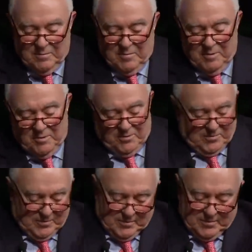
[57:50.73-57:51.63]
maybe
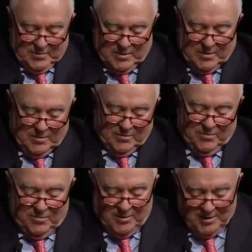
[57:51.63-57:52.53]
we can
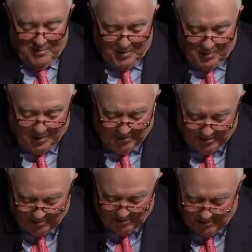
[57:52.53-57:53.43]
forgive me, Bart,
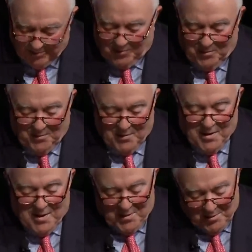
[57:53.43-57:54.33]
there,
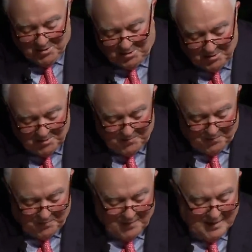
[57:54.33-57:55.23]
there are two.
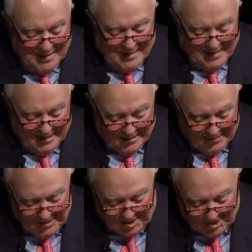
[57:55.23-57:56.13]

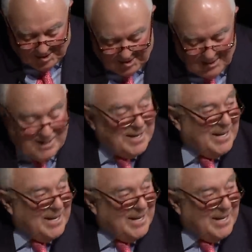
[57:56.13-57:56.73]
This is in